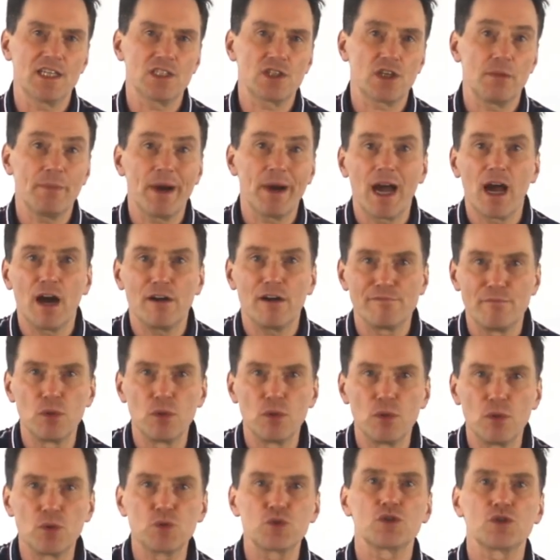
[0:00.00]
So you might have
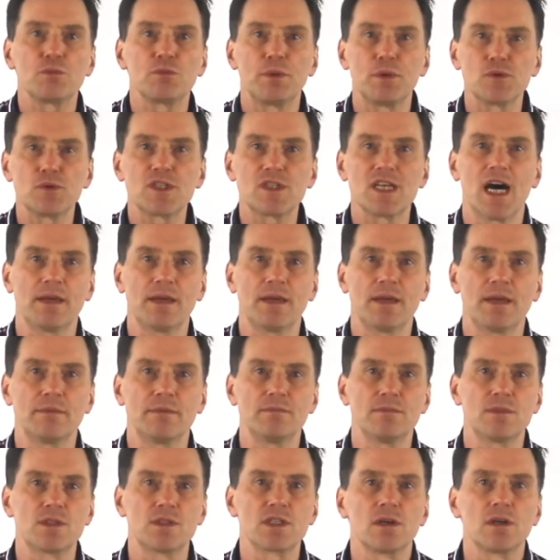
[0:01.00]
multiple
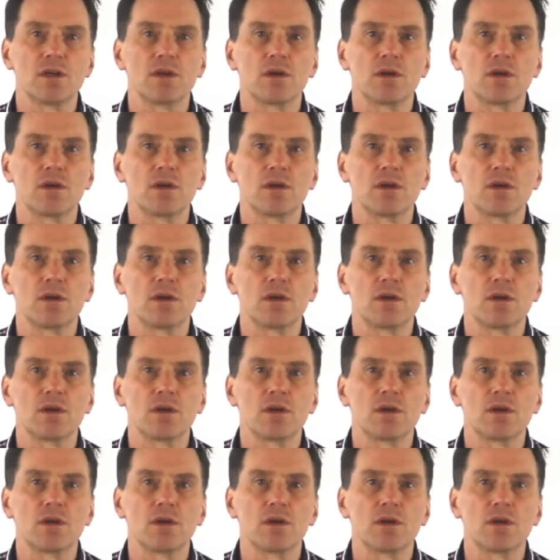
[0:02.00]
times.